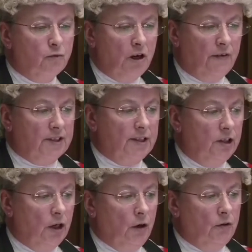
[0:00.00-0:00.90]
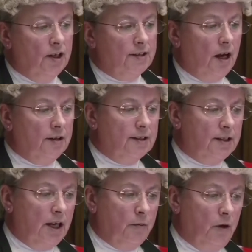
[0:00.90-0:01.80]
previously known as
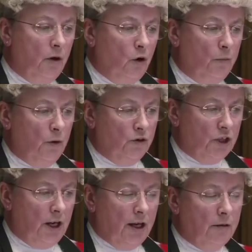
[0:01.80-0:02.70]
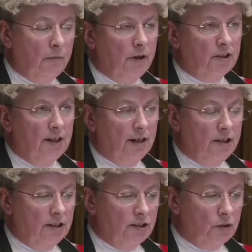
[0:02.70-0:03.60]
unstable or borderline
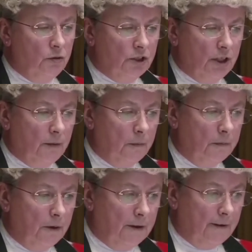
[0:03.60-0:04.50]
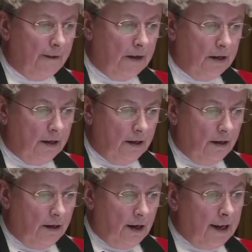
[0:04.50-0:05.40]
personality disorder.
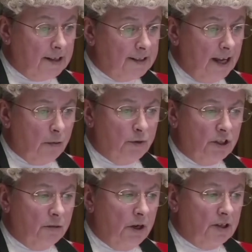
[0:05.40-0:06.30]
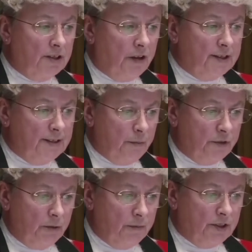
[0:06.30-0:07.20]
I accept that amongst other
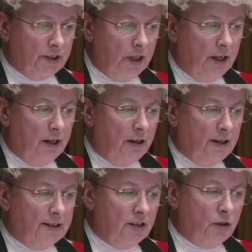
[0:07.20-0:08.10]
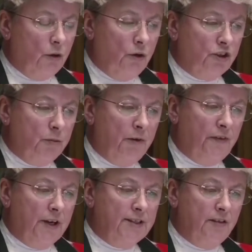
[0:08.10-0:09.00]
symptoms, this has caused a
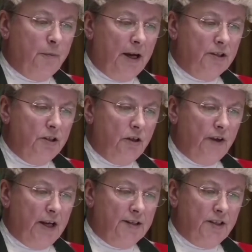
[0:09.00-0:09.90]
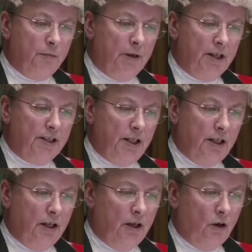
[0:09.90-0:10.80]
pervasive pattern of
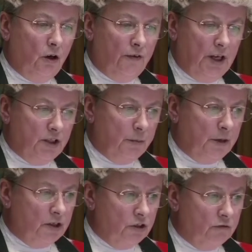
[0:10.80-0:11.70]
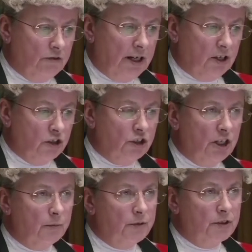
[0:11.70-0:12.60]
instability of interpersonal
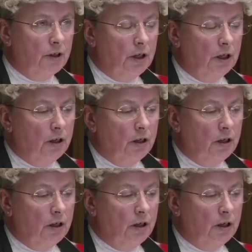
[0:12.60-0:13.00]
relationships,